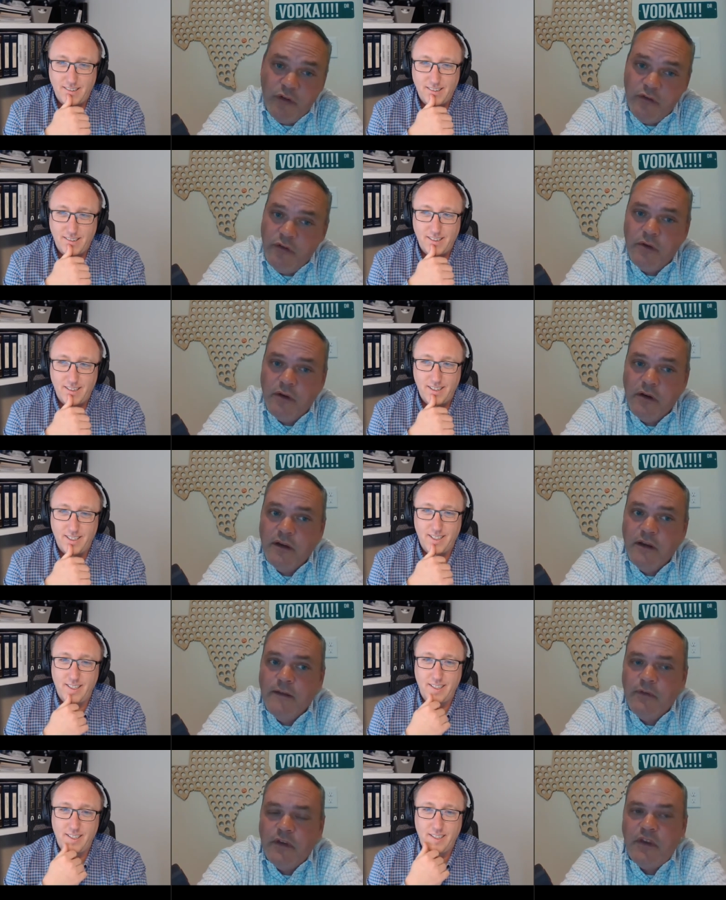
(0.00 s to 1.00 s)
Speaker 1: if they're newer,
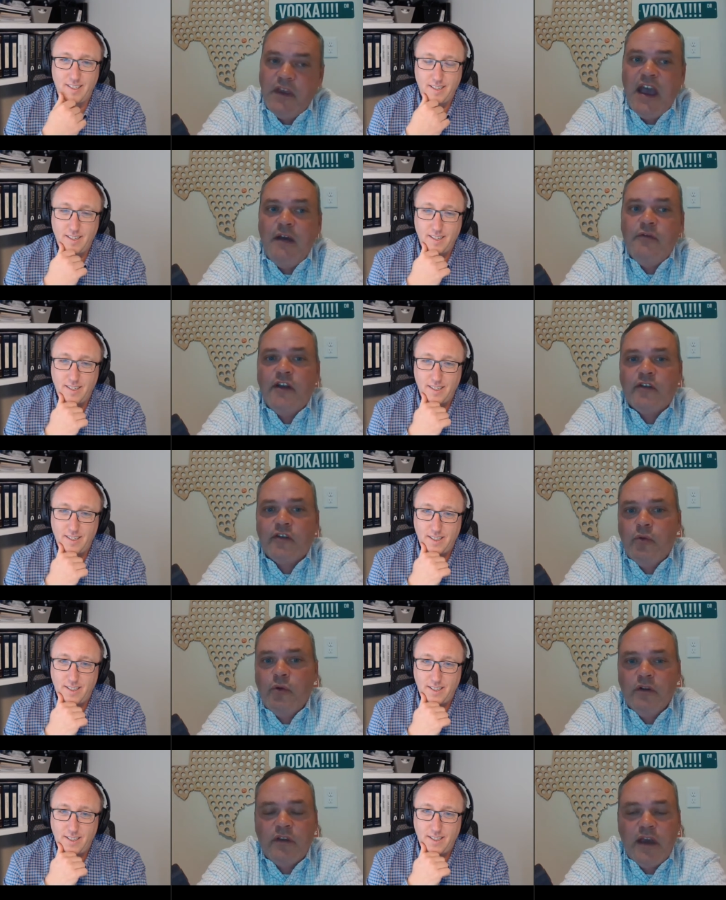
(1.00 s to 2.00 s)
that they have that
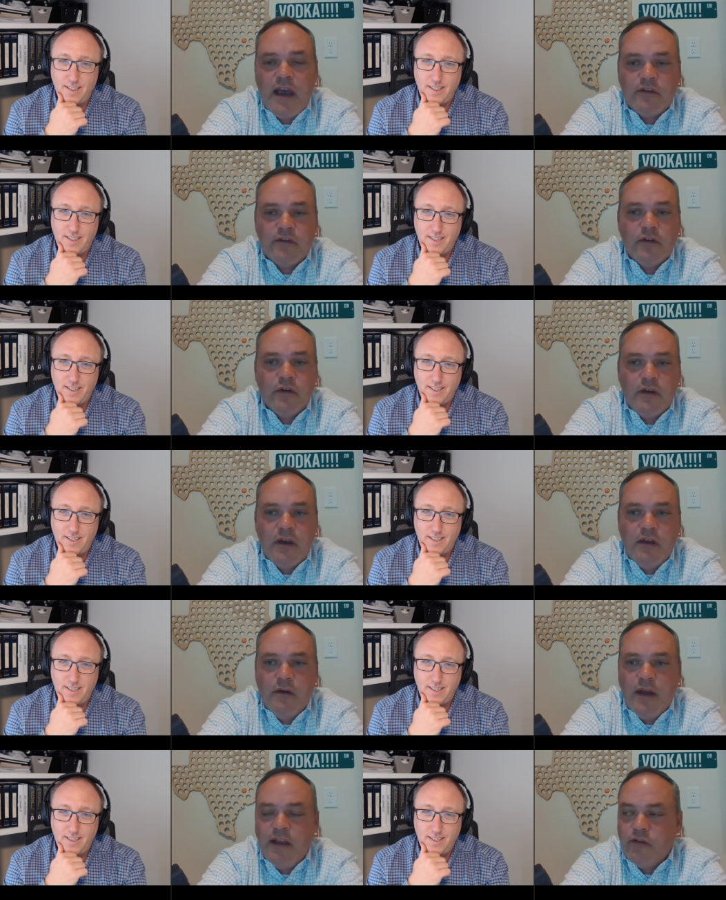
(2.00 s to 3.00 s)
support to ask their, you
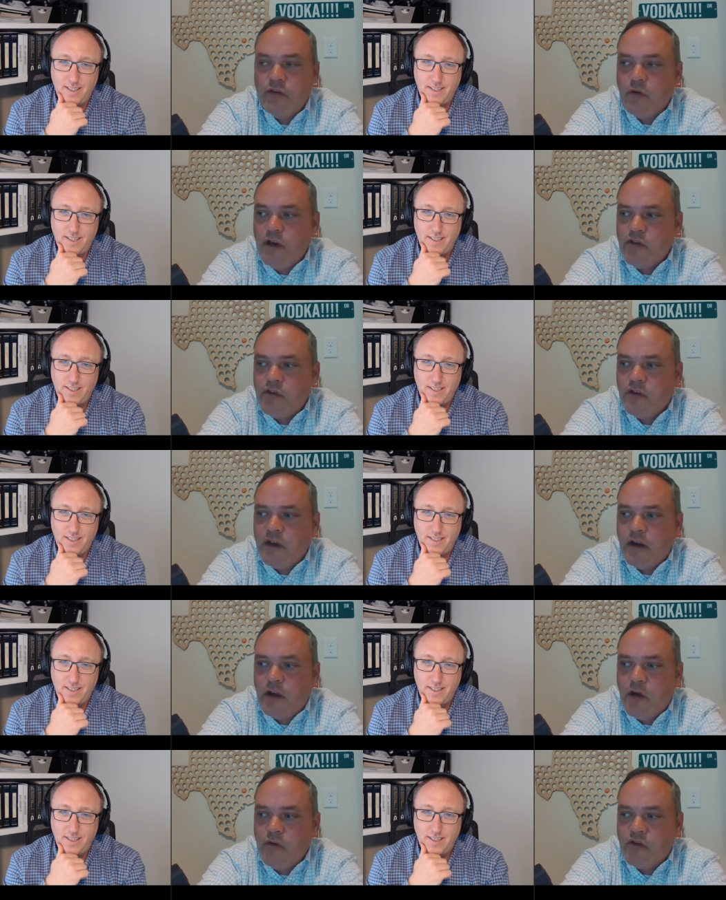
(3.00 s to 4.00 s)
know, answer their questions and kind
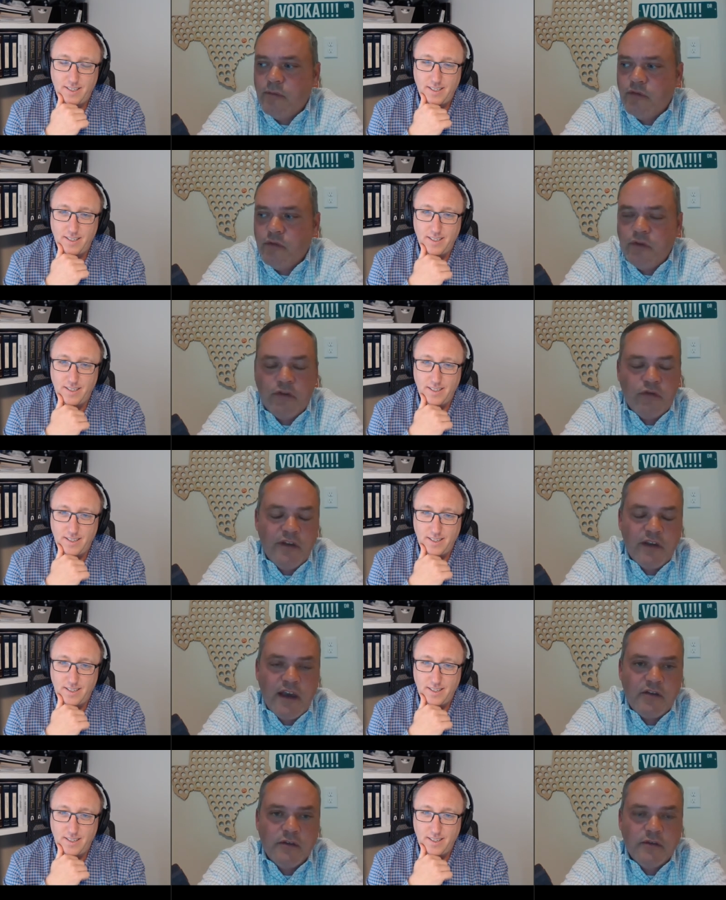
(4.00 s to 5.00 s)
of coach them through these
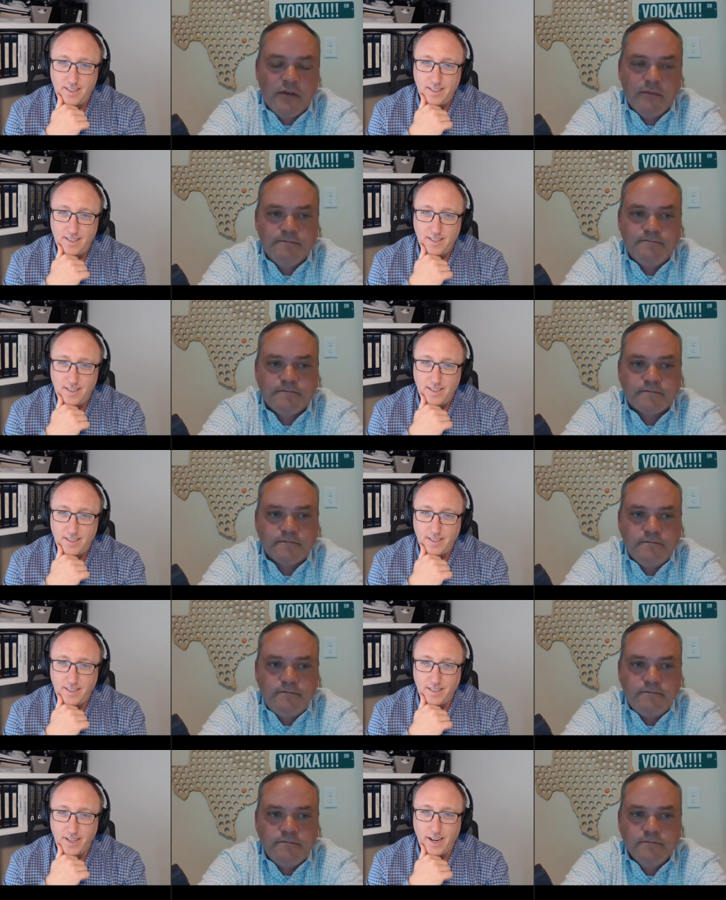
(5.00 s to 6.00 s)
transactions.
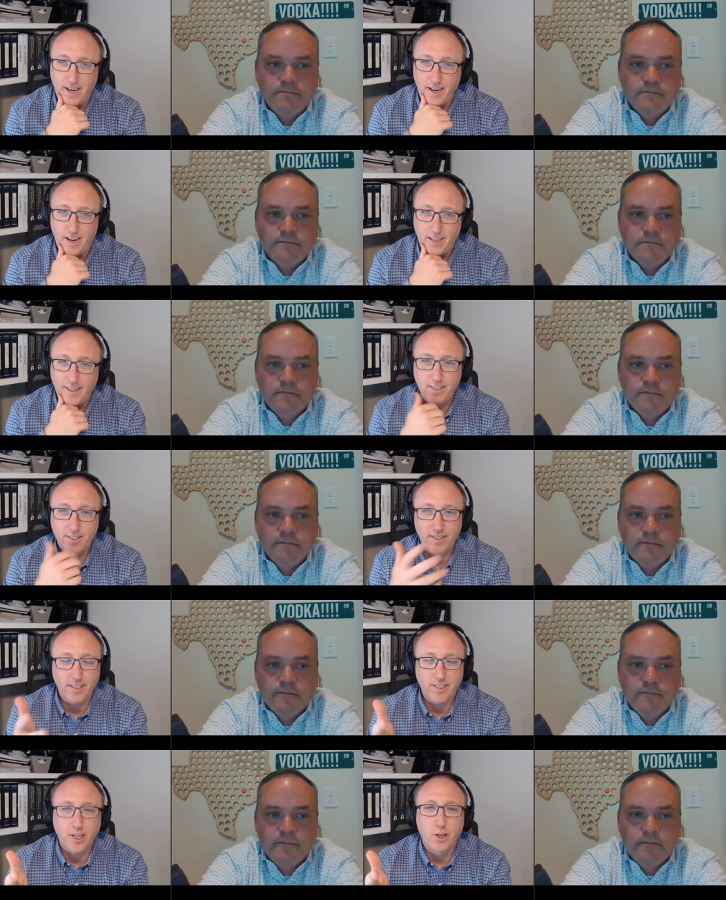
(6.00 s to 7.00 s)
Speaker 2: Yeah, that's
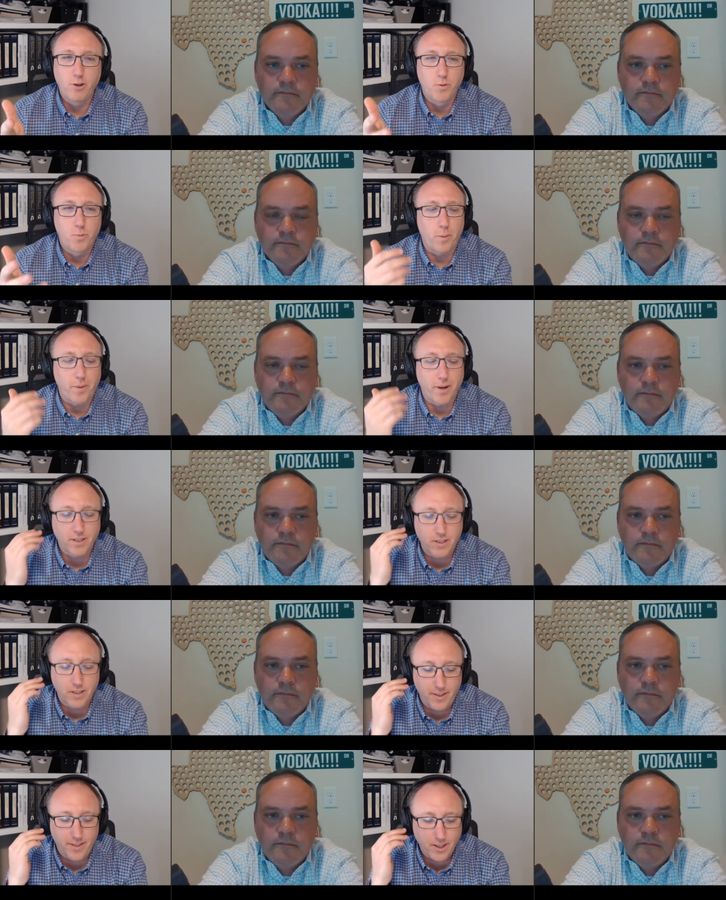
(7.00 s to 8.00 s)
that's a huge point
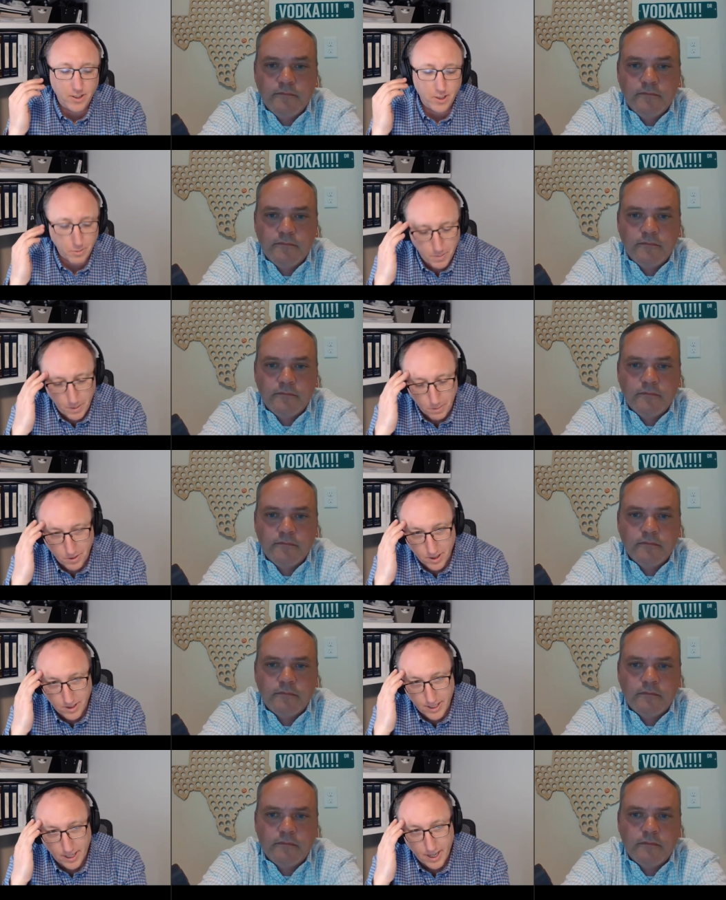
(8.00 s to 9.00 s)
because I think so many people
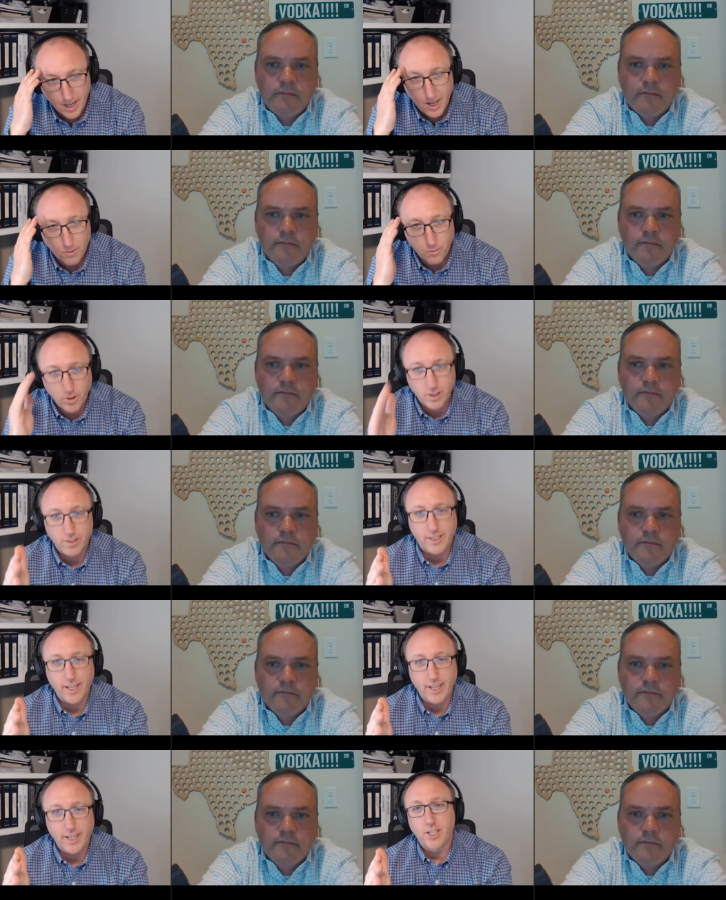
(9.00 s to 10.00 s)
just think real
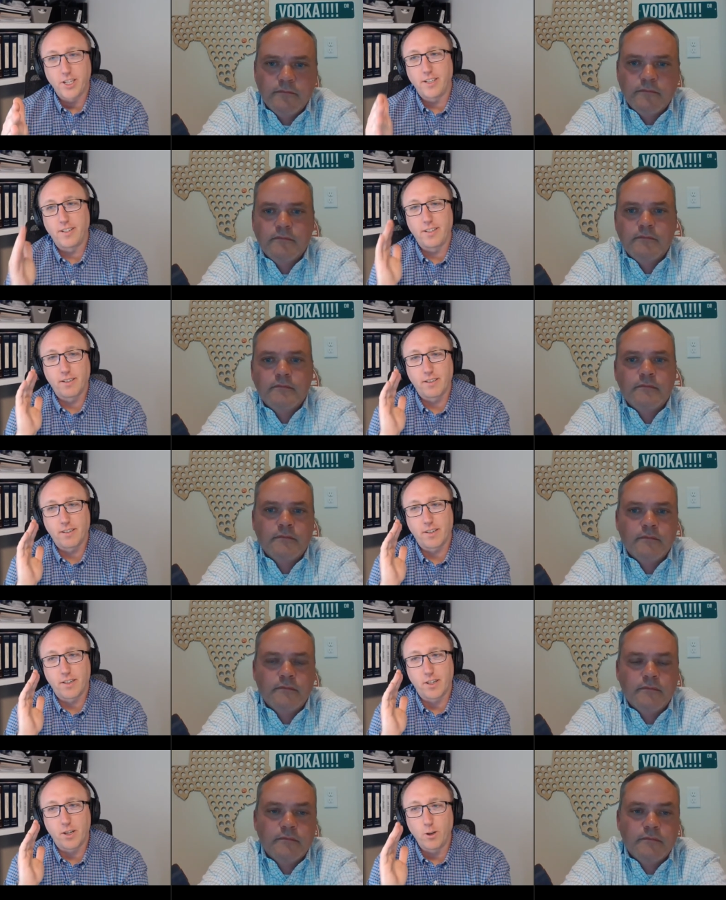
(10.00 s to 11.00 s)
estate agent
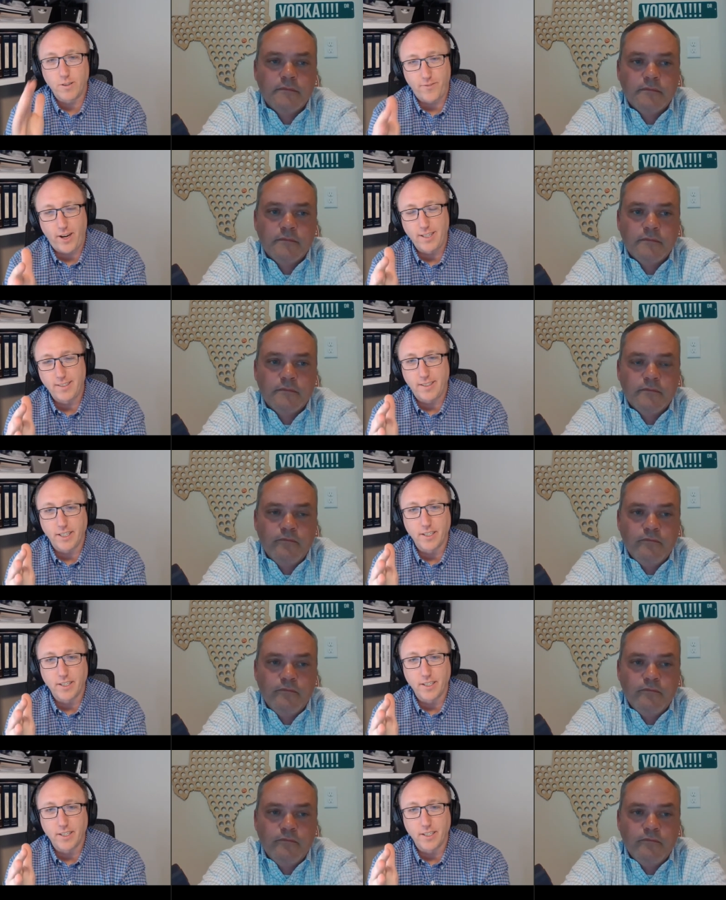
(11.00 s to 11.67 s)
goes and finds